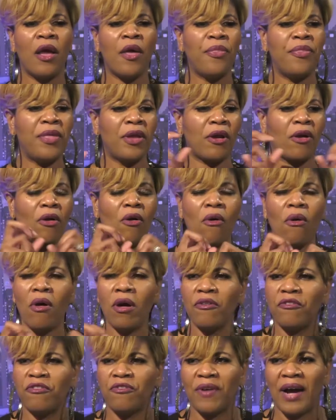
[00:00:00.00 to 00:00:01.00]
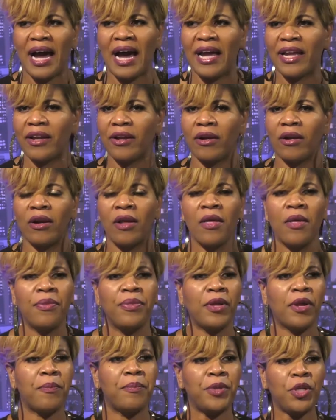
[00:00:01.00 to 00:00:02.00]
They're on fire.
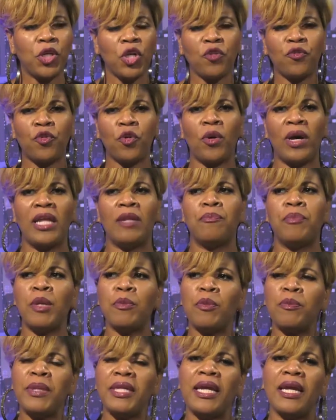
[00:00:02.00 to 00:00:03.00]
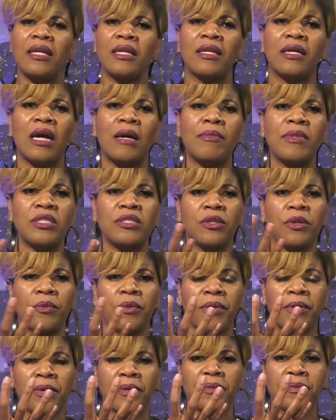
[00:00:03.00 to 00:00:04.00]
They're beautiful. And people began to come into the
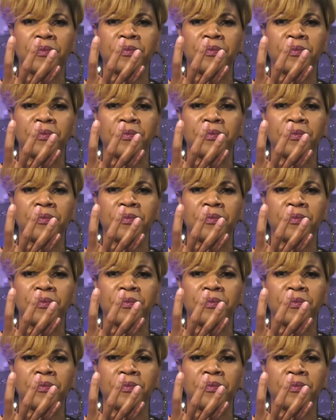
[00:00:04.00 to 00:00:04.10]
room.